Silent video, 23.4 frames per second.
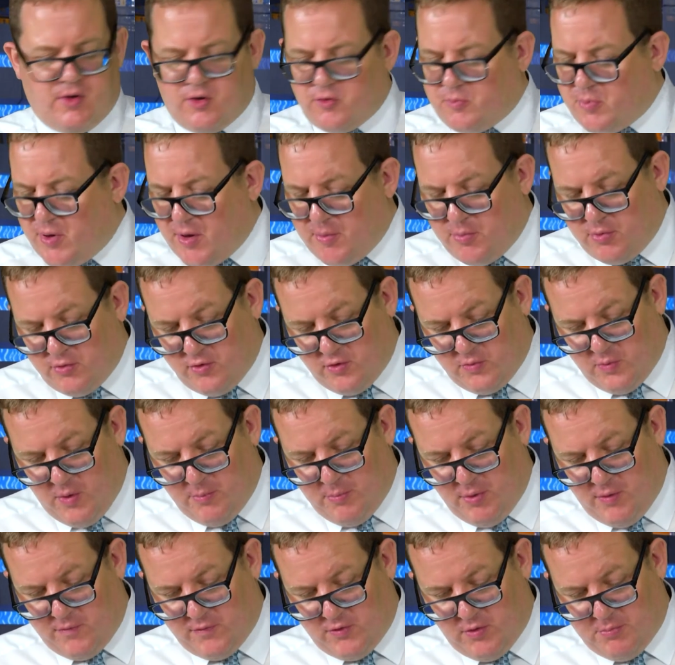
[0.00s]
people just
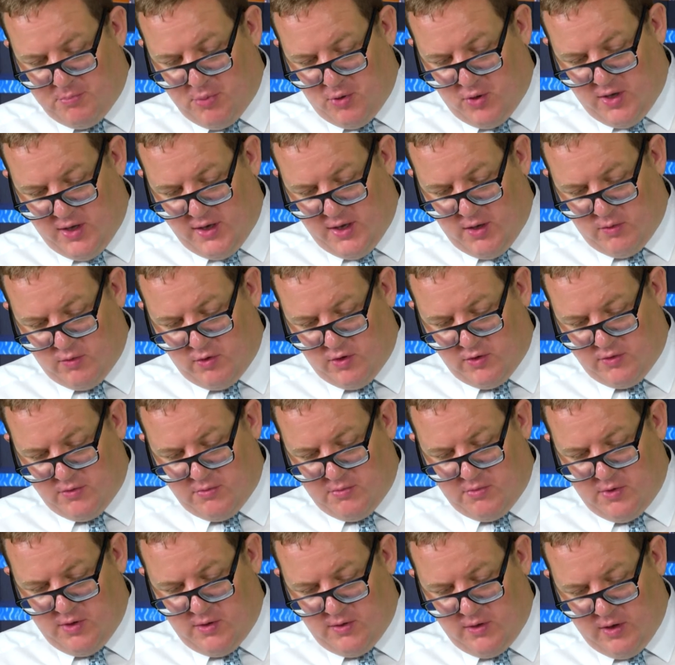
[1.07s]
won't bother to book it, and they'll just
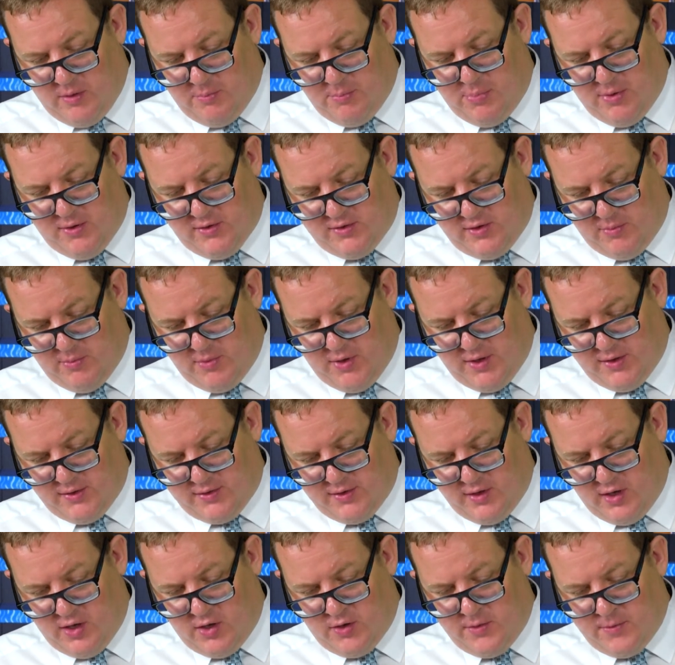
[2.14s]
dump it somewhere.
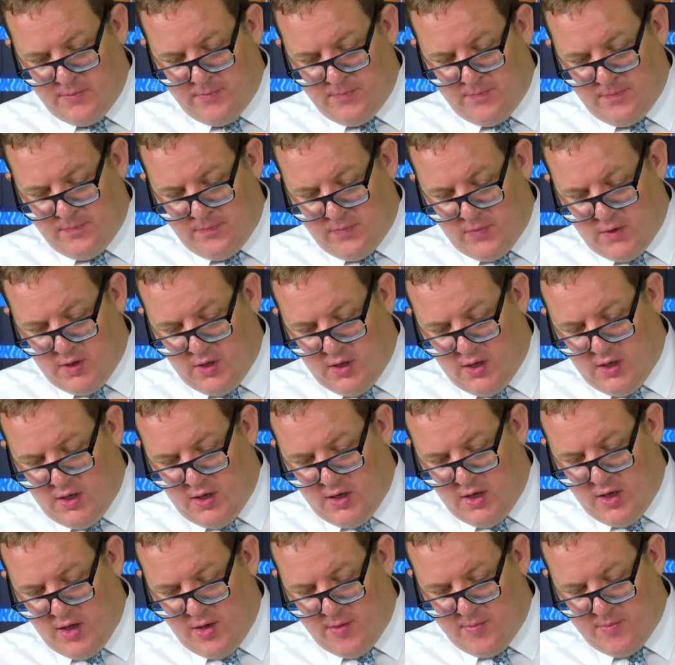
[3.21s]
So,
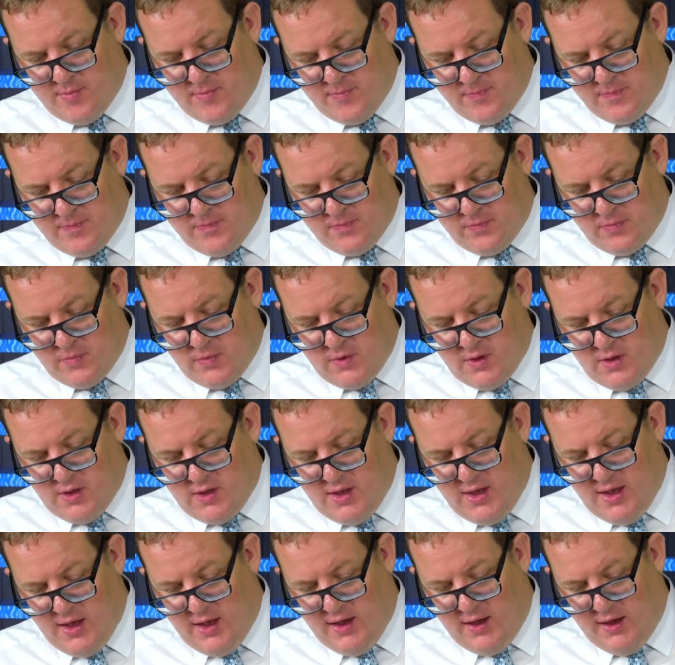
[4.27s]
um,
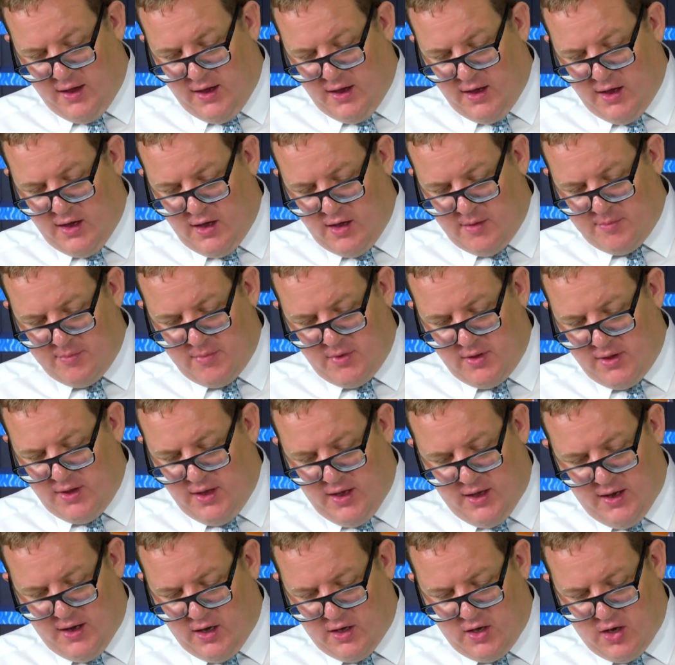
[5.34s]
yeah, um,
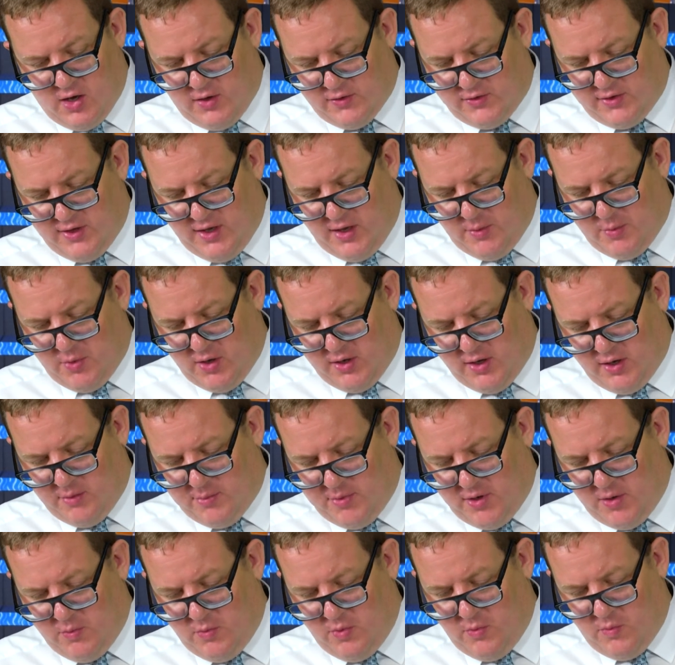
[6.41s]
yeah, I can't see that working. I
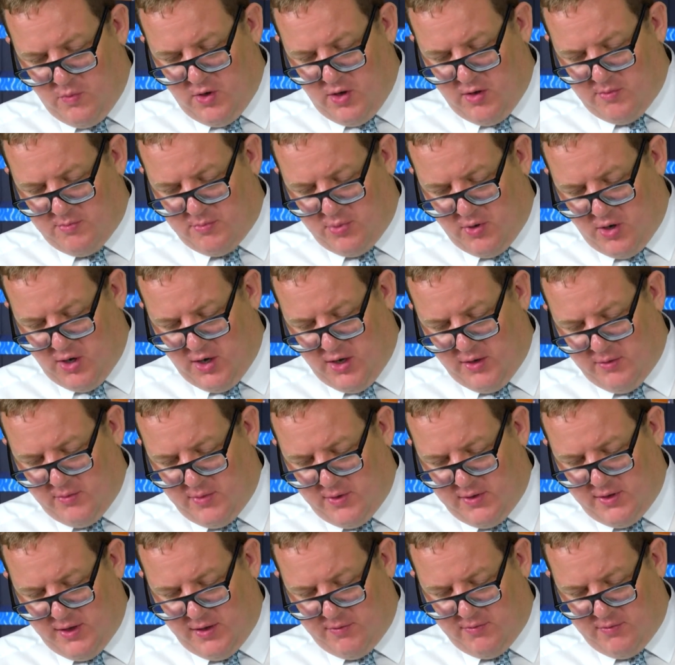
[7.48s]
mean, it wouldn't work in Brighton.
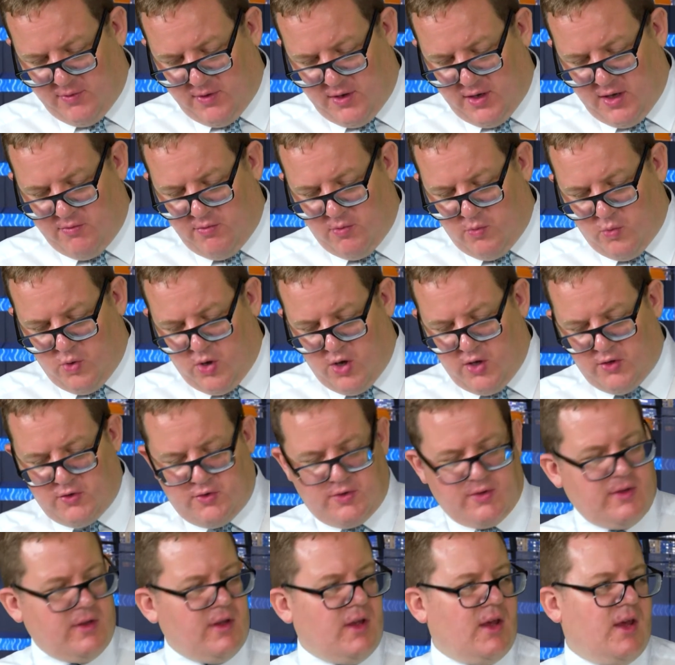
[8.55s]
We'd have an even
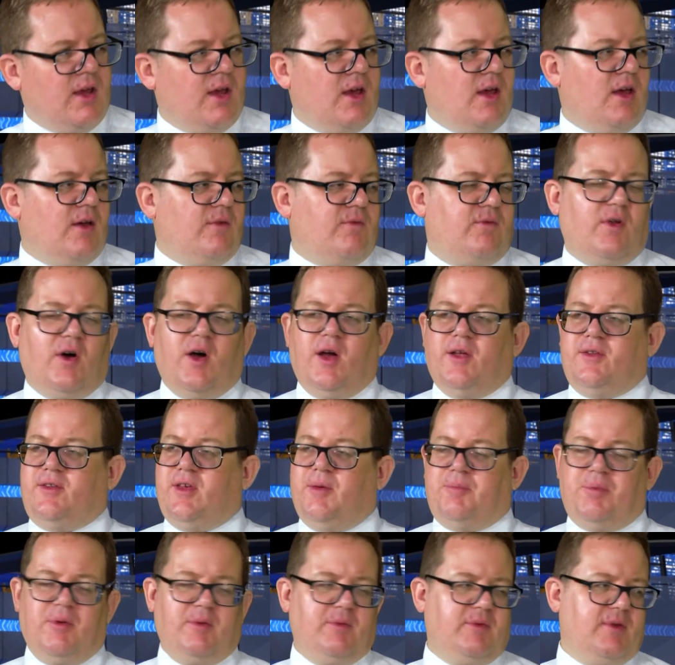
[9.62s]
worse fly tipping